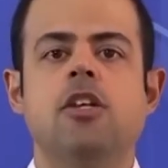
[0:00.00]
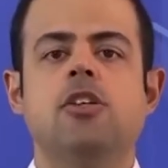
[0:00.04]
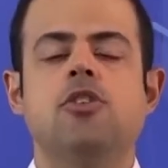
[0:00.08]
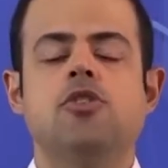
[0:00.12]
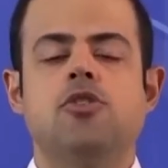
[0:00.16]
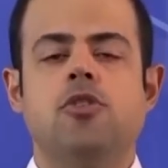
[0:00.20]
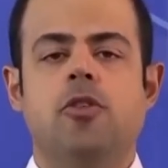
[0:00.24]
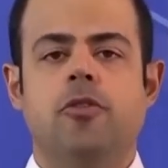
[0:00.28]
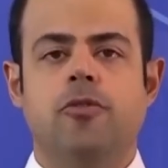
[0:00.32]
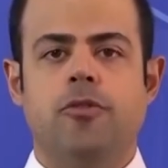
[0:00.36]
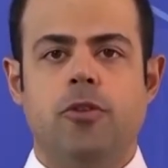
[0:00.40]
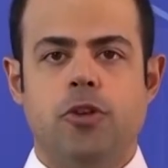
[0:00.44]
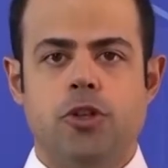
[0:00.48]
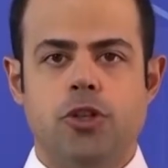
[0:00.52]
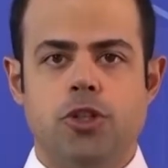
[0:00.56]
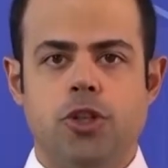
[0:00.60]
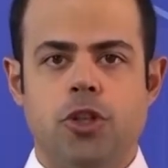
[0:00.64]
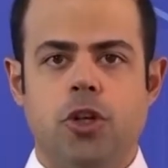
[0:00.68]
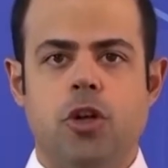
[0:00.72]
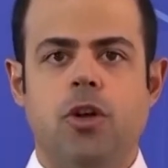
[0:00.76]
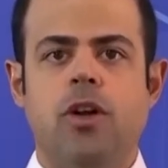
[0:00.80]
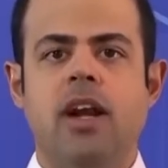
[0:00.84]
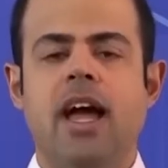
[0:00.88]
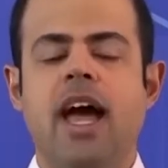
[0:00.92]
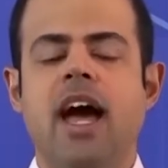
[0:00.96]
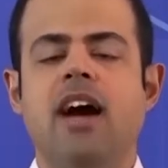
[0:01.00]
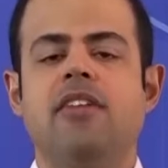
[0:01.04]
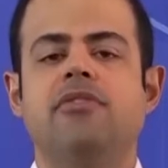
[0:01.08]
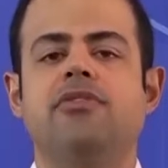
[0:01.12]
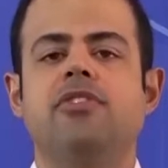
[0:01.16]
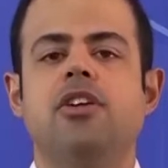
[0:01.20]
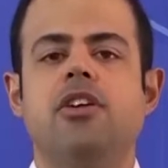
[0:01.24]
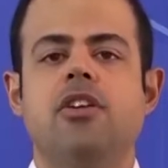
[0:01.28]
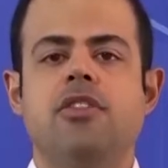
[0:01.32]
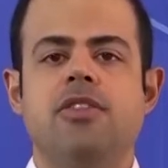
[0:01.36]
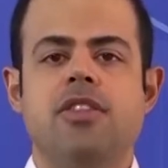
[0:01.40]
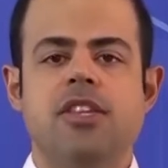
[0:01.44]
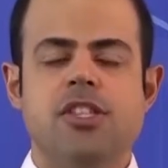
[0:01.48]
So for sure,
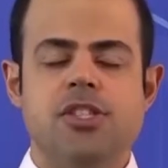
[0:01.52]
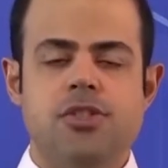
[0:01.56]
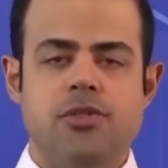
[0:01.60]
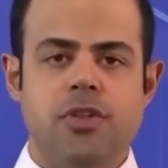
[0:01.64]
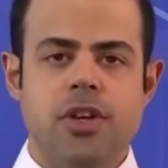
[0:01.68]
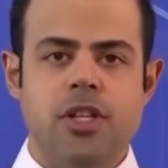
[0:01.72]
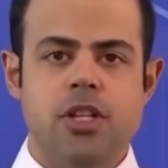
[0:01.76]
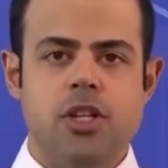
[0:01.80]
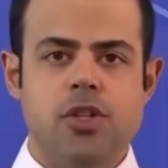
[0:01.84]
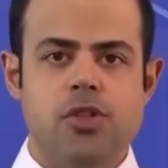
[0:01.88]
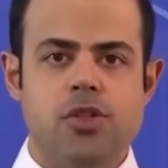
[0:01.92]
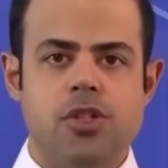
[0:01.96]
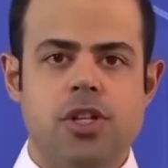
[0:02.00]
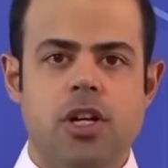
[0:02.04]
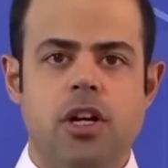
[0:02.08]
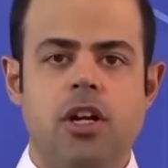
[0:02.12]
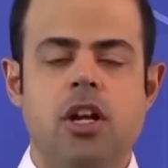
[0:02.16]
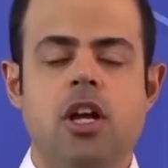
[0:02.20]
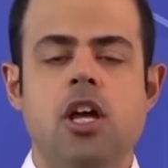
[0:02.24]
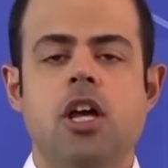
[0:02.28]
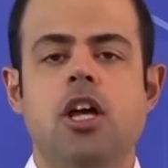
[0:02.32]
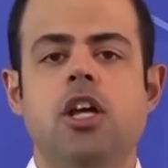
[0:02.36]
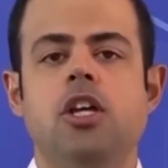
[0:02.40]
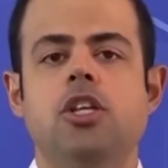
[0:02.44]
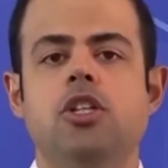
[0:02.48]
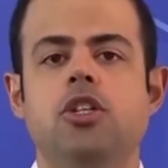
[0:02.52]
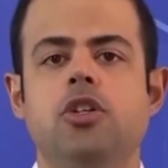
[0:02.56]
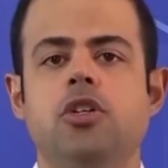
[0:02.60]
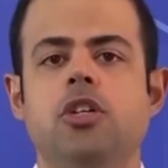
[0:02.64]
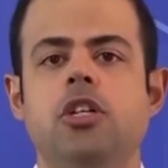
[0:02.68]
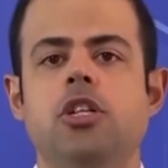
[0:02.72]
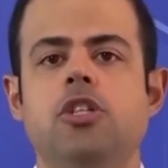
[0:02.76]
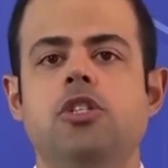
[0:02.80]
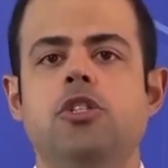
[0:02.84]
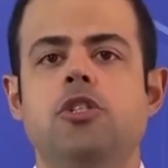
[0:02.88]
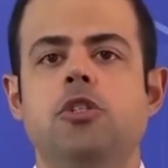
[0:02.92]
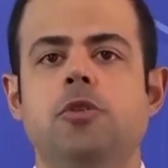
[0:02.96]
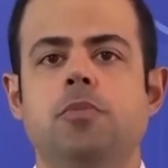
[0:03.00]
after this reducer, you
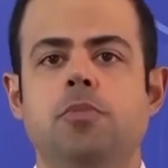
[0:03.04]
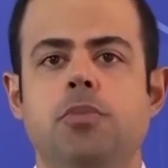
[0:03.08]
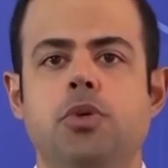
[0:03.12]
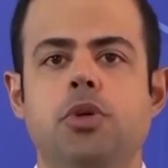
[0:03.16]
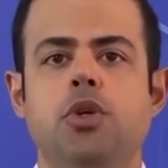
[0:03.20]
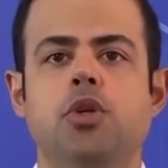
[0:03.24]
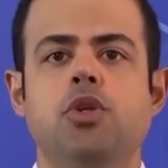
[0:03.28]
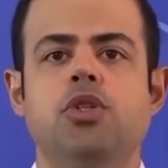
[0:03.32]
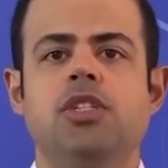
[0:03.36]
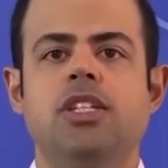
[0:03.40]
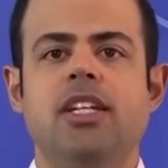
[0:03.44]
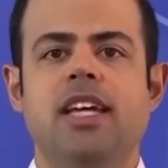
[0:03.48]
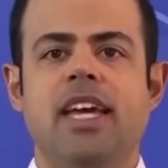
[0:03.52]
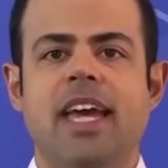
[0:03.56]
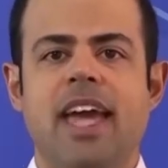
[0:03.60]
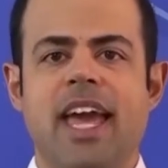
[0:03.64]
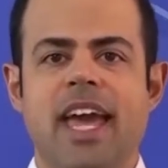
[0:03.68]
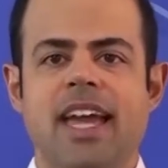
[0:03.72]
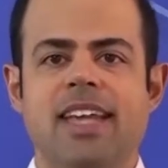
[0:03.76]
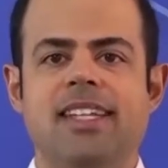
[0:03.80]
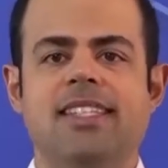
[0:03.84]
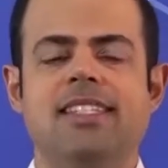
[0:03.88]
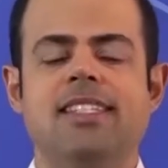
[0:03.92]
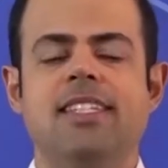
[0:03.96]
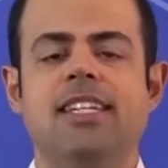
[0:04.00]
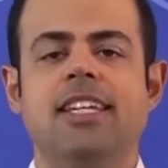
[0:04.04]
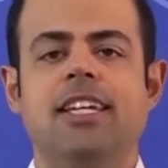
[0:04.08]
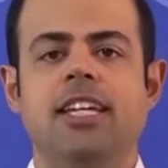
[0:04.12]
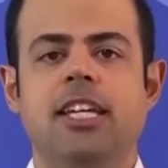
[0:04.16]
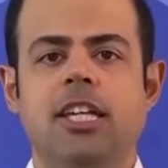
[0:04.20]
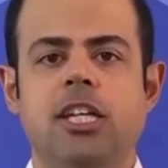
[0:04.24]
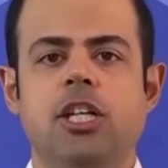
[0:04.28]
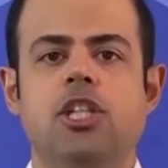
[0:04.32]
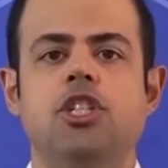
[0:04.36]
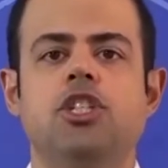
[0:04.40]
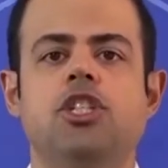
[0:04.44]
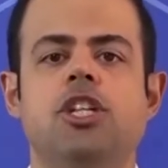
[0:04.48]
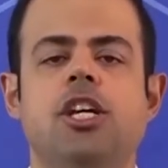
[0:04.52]
need to put 80
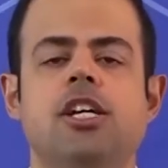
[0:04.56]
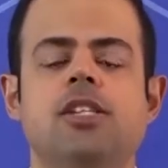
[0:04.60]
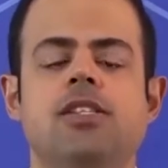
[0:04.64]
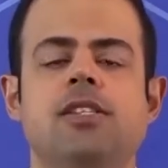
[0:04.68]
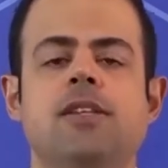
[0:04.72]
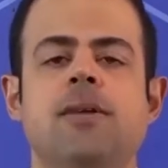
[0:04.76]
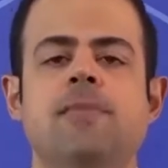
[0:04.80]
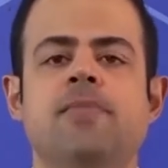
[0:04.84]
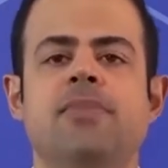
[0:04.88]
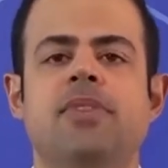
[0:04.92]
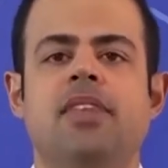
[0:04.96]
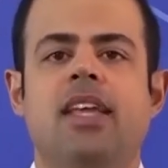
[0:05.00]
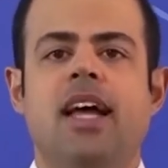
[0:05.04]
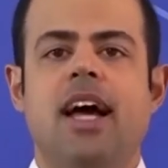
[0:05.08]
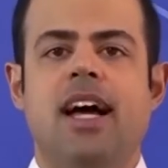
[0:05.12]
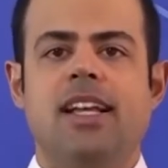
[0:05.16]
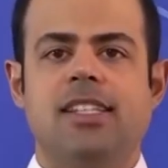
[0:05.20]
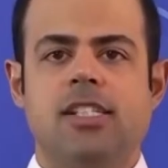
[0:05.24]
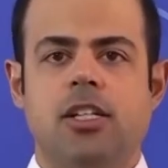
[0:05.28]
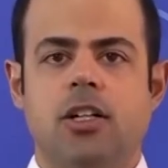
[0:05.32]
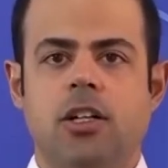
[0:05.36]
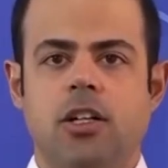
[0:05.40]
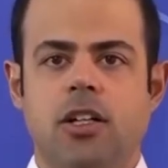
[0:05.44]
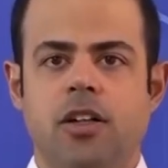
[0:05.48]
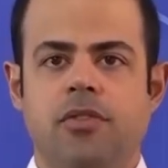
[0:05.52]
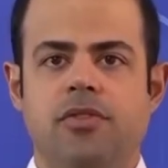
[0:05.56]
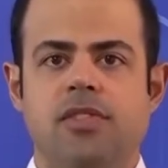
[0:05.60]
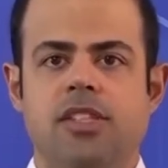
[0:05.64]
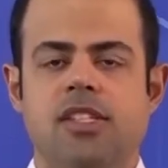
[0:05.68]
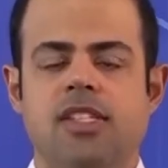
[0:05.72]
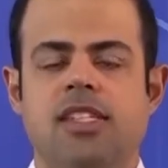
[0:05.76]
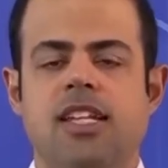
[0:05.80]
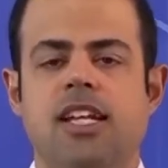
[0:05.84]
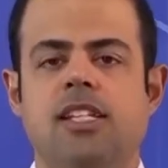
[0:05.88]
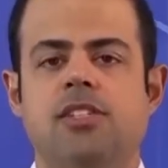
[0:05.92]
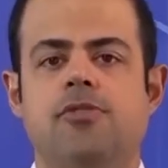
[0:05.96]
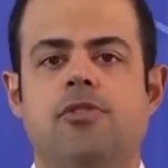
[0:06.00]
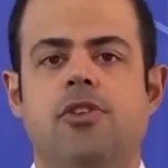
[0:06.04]
inches as a kind of
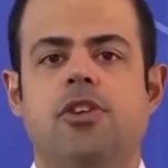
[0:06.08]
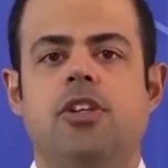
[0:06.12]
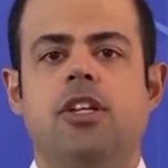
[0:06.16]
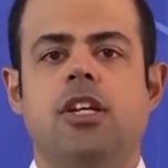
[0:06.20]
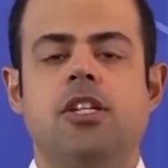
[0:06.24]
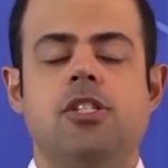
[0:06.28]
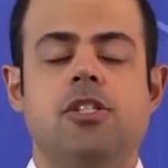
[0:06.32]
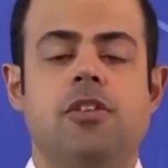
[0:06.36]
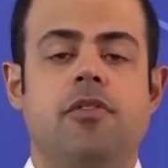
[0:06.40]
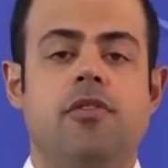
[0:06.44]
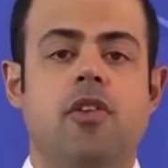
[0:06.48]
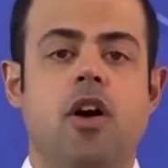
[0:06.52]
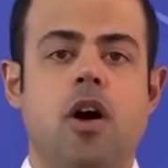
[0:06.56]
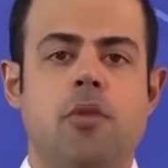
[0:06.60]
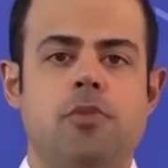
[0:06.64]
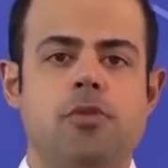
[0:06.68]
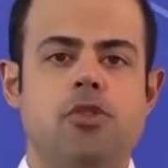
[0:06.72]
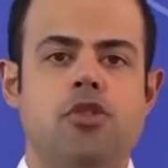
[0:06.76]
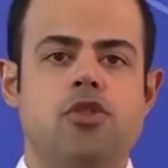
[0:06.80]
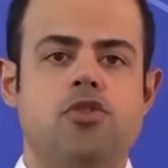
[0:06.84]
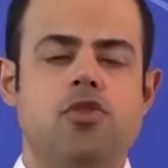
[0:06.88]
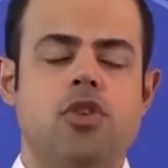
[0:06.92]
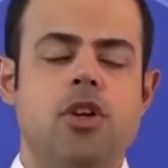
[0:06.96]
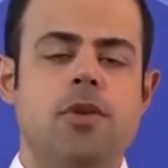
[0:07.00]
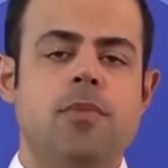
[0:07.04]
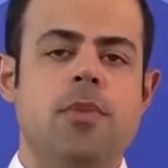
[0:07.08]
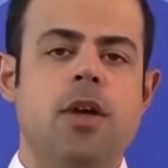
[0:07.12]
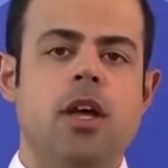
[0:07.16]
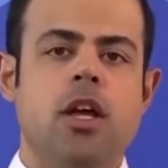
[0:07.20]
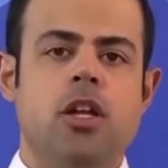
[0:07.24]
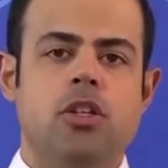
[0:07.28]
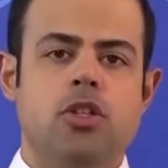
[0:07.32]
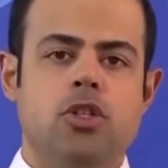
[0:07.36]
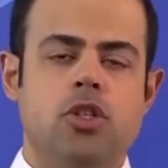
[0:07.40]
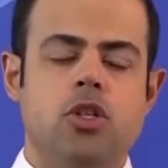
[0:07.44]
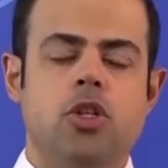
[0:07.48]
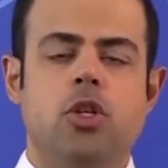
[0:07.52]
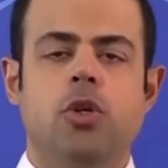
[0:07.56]
distance for case of upstream
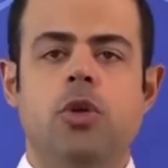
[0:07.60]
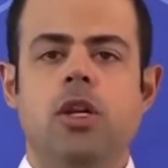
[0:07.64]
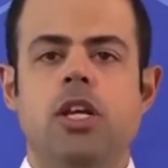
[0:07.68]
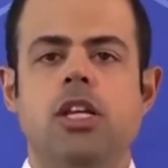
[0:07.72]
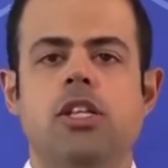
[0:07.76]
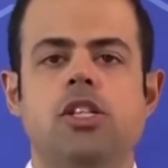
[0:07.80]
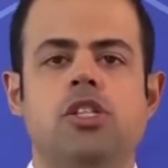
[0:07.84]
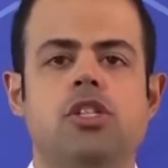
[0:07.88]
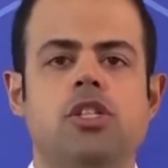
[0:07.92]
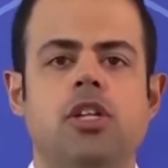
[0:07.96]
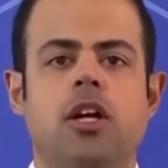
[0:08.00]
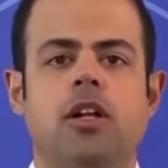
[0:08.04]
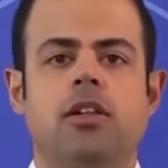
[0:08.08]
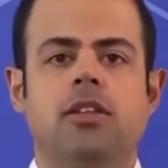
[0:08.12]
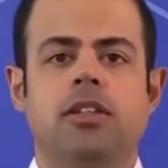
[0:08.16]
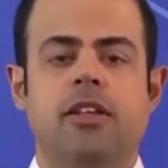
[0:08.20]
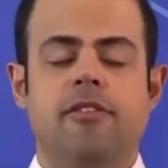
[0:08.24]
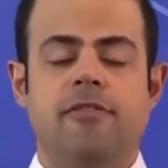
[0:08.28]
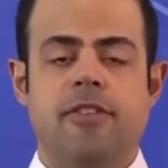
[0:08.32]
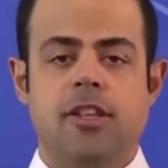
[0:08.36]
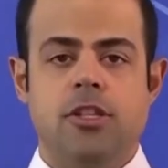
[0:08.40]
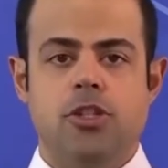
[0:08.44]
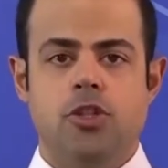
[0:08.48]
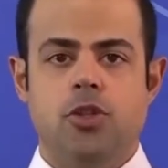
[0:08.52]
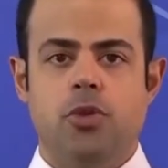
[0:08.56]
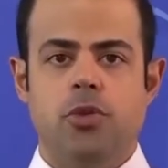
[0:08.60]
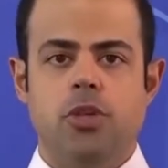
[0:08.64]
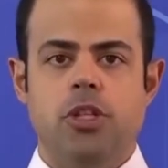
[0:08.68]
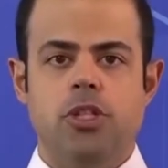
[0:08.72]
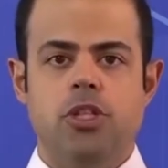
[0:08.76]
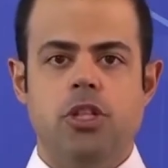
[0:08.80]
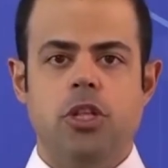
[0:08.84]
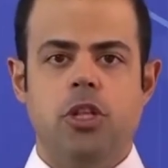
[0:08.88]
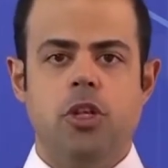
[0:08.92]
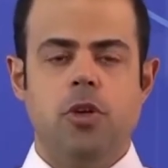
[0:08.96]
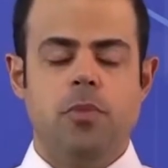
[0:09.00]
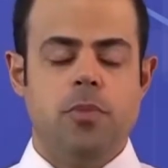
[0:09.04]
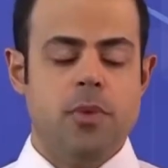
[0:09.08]
to install the Venturi
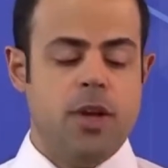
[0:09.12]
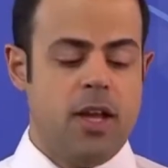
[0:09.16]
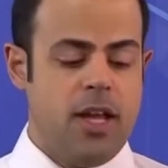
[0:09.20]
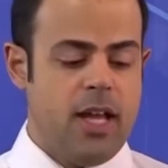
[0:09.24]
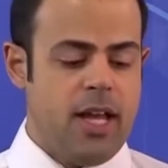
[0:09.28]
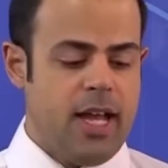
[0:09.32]
tube.